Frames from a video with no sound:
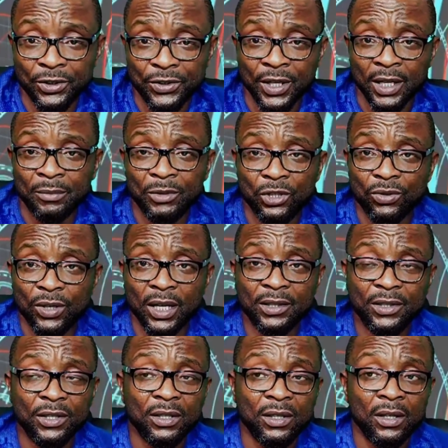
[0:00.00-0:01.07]
tonight.
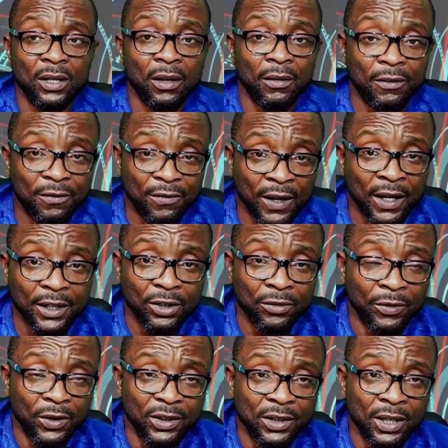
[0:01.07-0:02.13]
Thank you for the
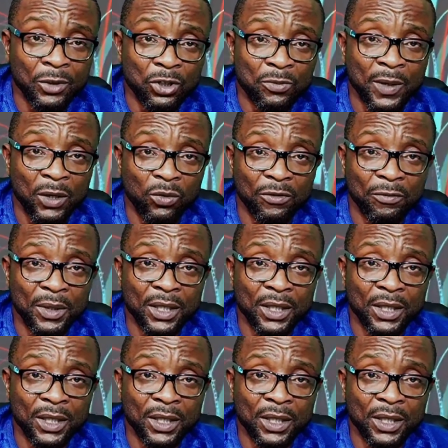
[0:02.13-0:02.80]
time you spent with me.